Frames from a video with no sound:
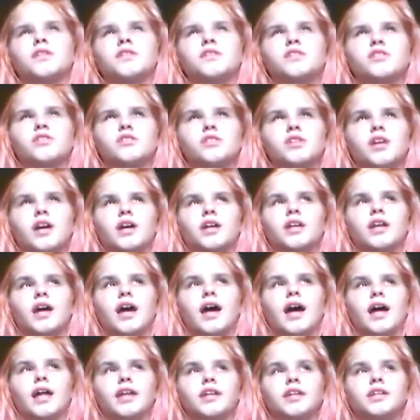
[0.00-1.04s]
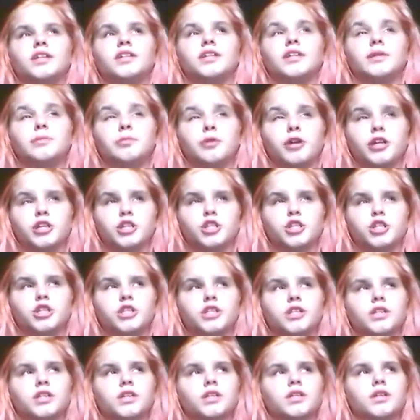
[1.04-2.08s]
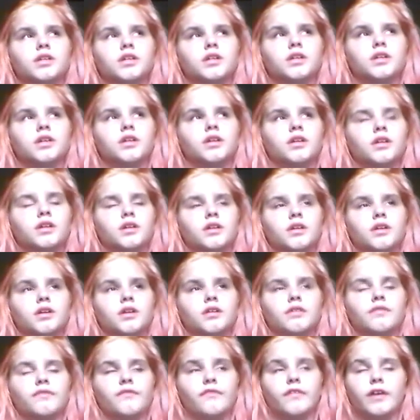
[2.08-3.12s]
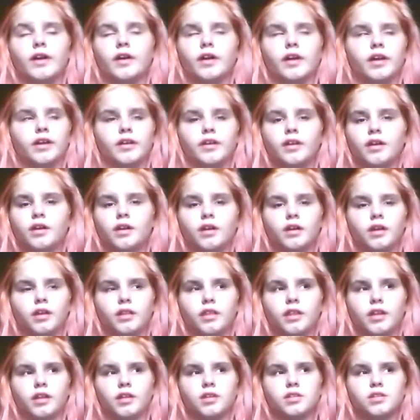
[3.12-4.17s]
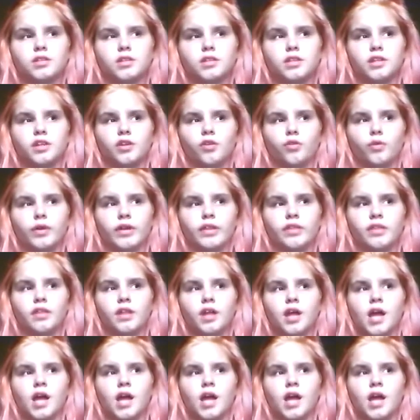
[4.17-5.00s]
Suicide and depression. Very hard things to deal with.